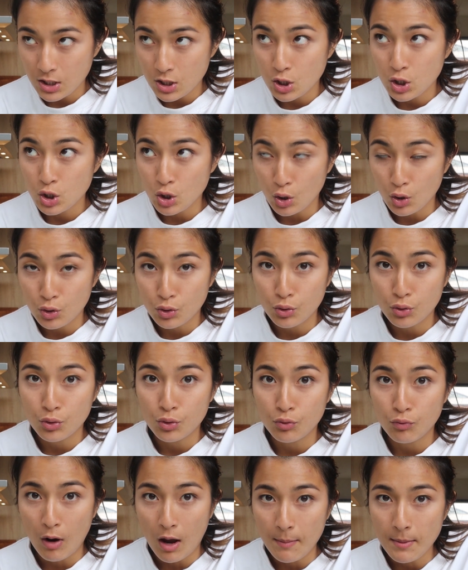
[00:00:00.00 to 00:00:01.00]
is a
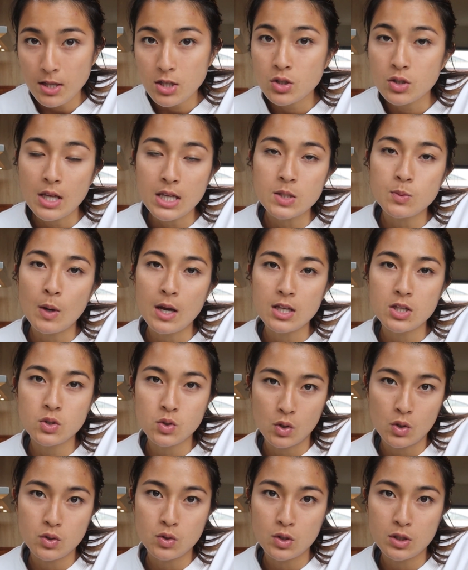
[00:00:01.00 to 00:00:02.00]
Shoyu Ramen, so that's why it's
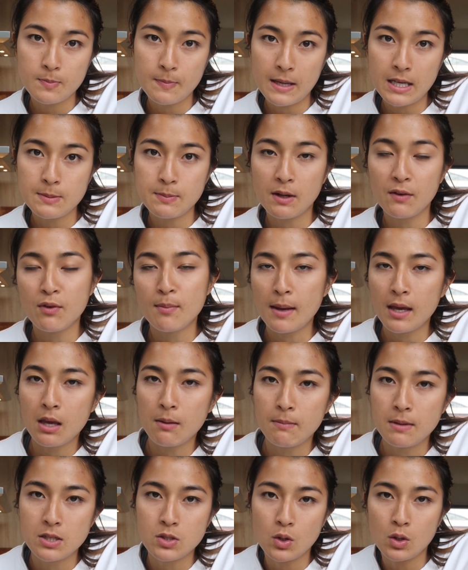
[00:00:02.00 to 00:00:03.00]
soya sauce based, but if you're
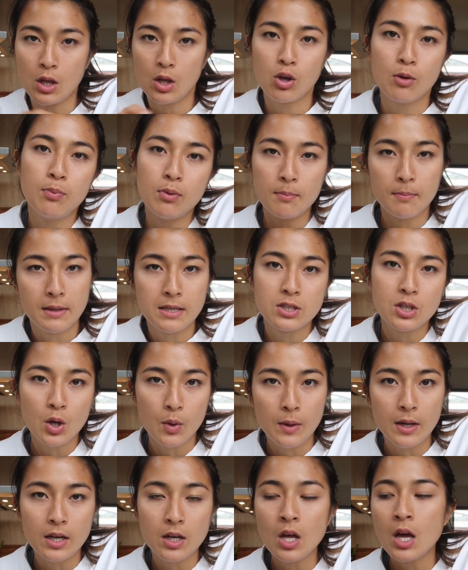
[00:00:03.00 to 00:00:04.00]
making miso, like you put
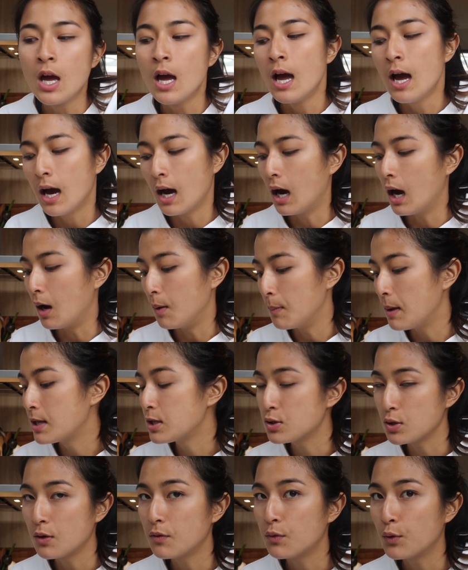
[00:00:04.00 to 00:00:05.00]
miso in
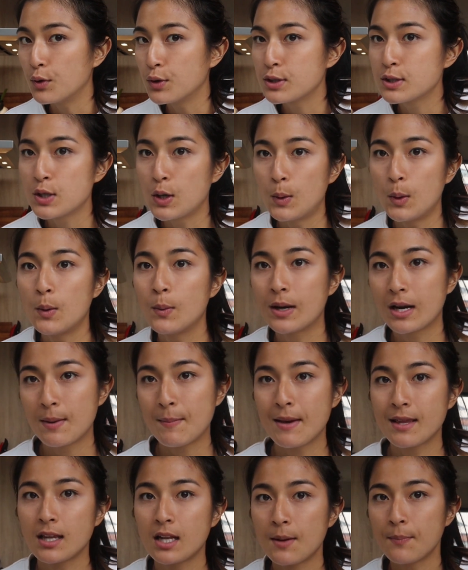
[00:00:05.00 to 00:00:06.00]
and so forth. So we're going to
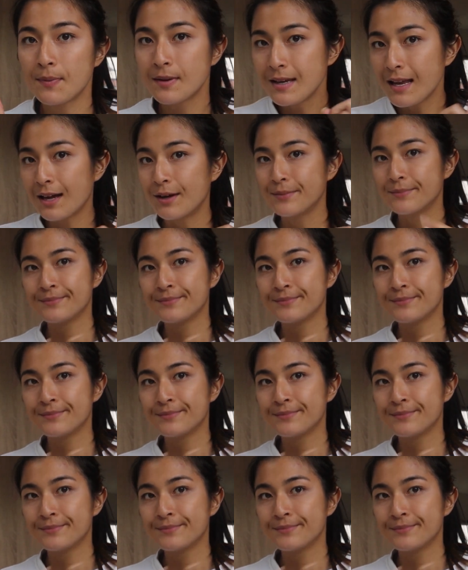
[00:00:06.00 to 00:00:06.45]
make that up now.